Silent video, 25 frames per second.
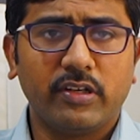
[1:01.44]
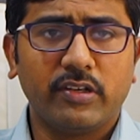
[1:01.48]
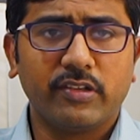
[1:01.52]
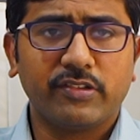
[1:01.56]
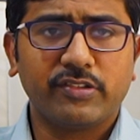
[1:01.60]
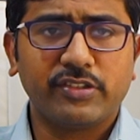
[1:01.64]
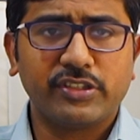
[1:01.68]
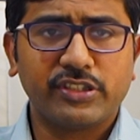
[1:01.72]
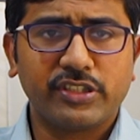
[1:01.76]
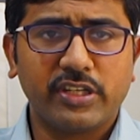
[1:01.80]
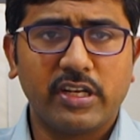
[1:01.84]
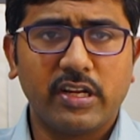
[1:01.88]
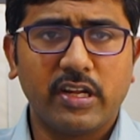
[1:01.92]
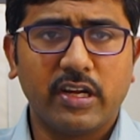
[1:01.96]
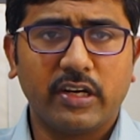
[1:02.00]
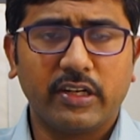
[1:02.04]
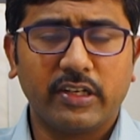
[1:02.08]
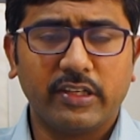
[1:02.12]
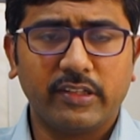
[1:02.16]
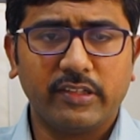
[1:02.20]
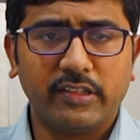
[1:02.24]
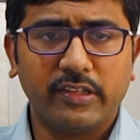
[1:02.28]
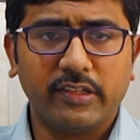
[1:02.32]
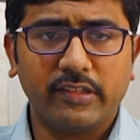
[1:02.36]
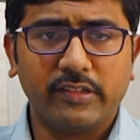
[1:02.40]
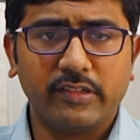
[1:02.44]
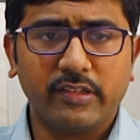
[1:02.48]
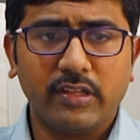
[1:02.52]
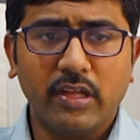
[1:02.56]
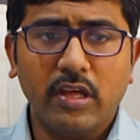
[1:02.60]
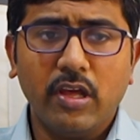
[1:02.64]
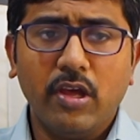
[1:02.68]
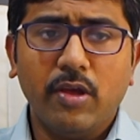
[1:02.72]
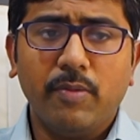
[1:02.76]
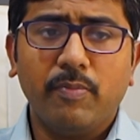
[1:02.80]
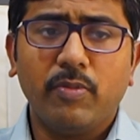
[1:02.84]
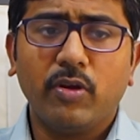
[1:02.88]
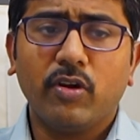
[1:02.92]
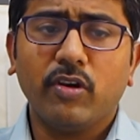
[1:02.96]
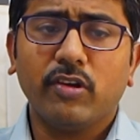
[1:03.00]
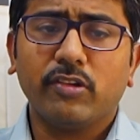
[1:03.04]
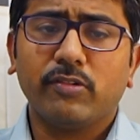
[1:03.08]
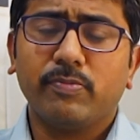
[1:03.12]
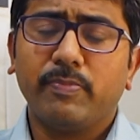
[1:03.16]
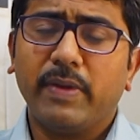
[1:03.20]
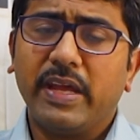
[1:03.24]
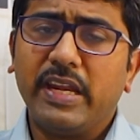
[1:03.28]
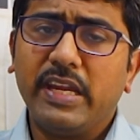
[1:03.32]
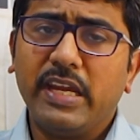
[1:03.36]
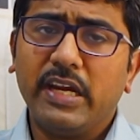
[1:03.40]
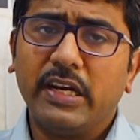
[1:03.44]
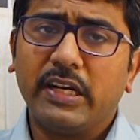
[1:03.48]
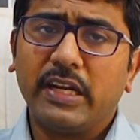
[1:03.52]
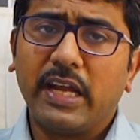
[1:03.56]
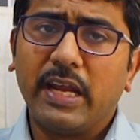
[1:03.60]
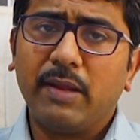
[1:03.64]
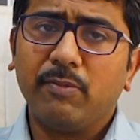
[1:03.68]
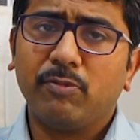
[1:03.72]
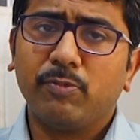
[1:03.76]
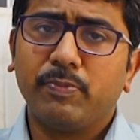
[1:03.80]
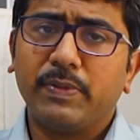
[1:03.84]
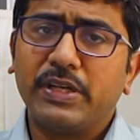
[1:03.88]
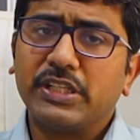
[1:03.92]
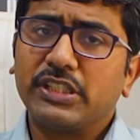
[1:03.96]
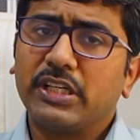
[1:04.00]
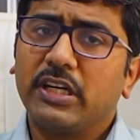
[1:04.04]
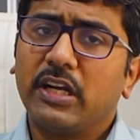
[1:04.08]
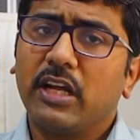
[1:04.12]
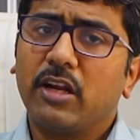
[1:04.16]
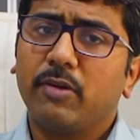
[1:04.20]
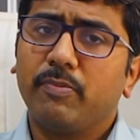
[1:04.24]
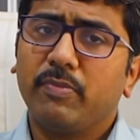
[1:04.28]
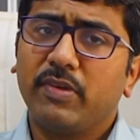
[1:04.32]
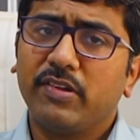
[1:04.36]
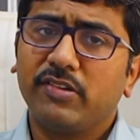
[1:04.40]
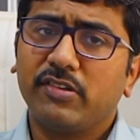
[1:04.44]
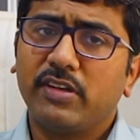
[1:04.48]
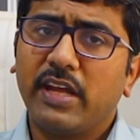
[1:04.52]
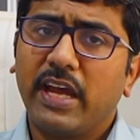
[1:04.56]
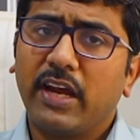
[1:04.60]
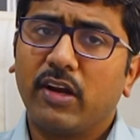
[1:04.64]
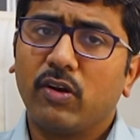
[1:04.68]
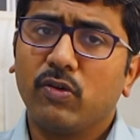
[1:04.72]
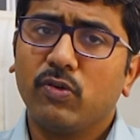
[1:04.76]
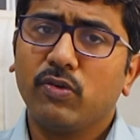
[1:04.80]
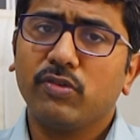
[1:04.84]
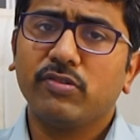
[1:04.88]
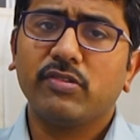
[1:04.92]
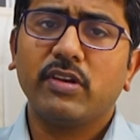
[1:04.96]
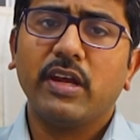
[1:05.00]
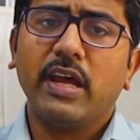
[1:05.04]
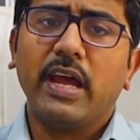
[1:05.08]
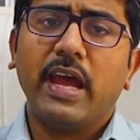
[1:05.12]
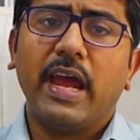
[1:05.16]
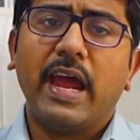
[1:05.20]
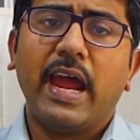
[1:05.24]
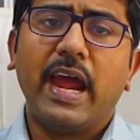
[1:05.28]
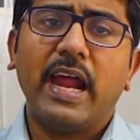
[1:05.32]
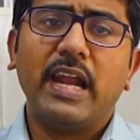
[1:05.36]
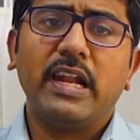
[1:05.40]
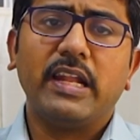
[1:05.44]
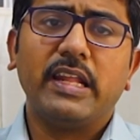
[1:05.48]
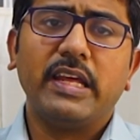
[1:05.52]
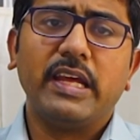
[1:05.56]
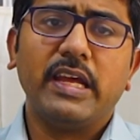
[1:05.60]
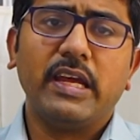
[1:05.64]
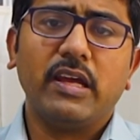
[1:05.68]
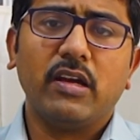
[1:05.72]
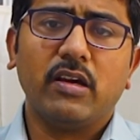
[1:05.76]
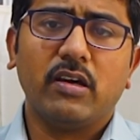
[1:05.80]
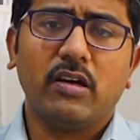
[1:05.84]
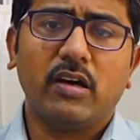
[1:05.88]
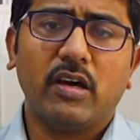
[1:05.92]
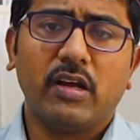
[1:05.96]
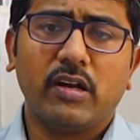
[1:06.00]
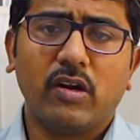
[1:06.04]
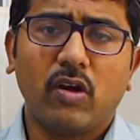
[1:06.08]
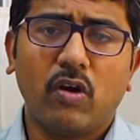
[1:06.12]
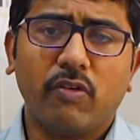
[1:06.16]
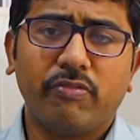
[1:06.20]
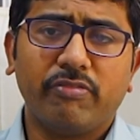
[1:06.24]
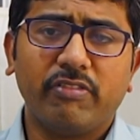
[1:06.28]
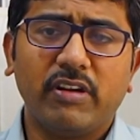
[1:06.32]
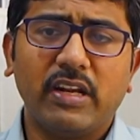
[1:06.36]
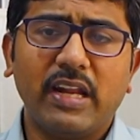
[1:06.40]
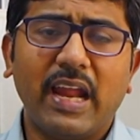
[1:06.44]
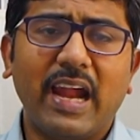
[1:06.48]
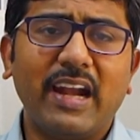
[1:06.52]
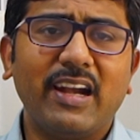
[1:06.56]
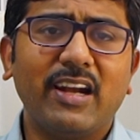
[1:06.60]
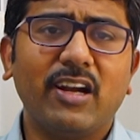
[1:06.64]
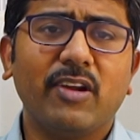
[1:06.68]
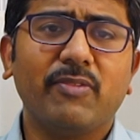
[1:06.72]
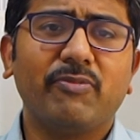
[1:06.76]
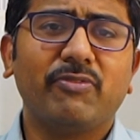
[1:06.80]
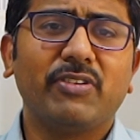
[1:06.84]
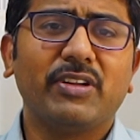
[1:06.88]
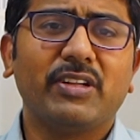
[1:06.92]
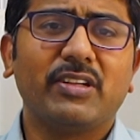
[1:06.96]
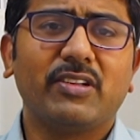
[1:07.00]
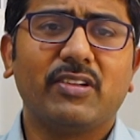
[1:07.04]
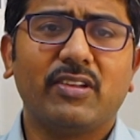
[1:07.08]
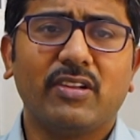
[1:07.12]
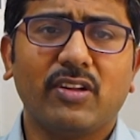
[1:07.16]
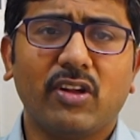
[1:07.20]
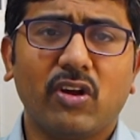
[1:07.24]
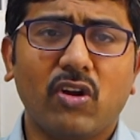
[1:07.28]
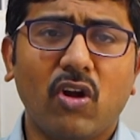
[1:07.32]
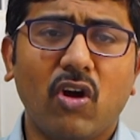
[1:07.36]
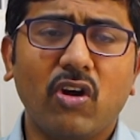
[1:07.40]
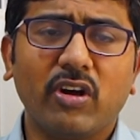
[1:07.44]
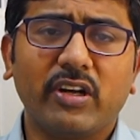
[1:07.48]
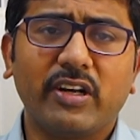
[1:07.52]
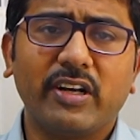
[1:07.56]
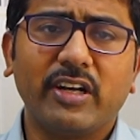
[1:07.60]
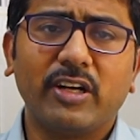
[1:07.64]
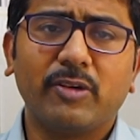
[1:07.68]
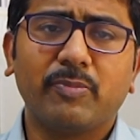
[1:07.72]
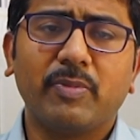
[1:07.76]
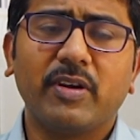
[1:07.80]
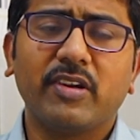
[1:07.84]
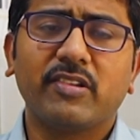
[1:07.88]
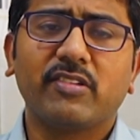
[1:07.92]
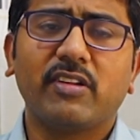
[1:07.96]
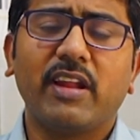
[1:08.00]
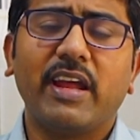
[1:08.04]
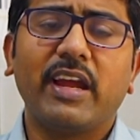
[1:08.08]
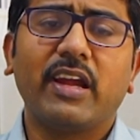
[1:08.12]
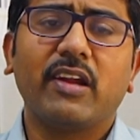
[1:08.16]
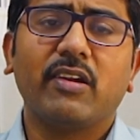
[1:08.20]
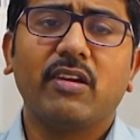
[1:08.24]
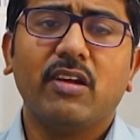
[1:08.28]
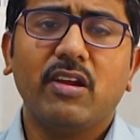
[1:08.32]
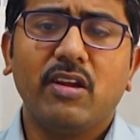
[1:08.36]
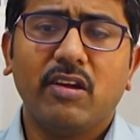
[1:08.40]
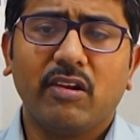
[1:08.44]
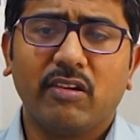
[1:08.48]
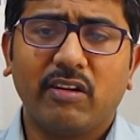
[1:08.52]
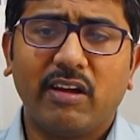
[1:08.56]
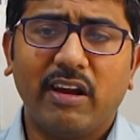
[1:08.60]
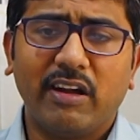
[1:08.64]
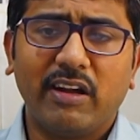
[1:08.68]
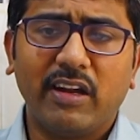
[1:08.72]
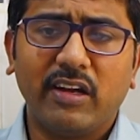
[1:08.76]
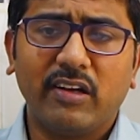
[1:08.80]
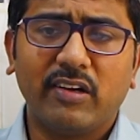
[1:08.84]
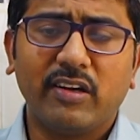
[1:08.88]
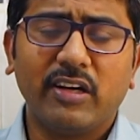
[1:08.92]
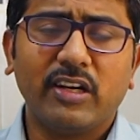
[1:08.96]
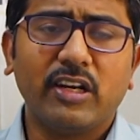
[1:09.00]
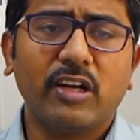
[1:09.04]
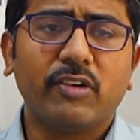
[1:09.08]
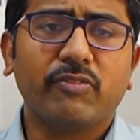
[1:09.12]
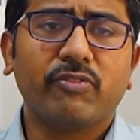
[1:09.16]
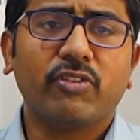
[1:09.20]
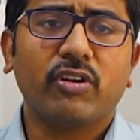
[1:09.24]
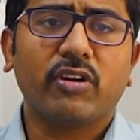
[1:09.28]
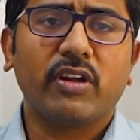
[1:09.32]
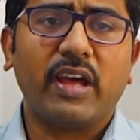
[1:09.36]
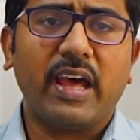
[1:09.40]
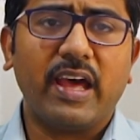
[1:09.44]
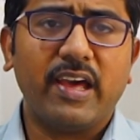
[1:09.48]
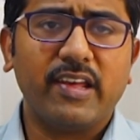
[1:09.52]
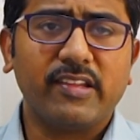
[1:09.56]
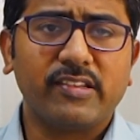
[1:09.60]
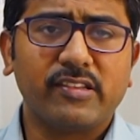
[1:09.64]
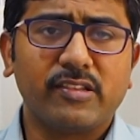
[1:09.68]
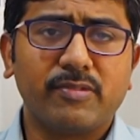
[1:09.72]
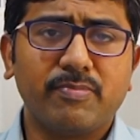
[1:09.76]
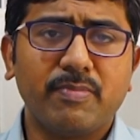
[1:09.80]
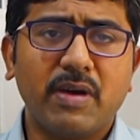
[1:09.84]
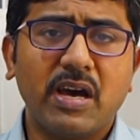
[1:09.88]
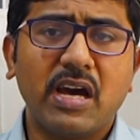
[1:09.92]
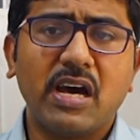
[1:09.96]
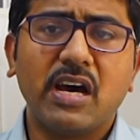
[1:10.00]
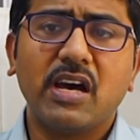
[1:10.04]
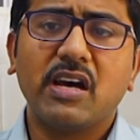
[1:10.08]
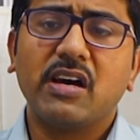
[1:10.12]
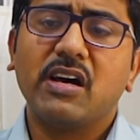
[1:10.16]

interstitial lung disease because many a times patients are misdiagnosed and they are often landed up with wrong treatments like getting treated for asthma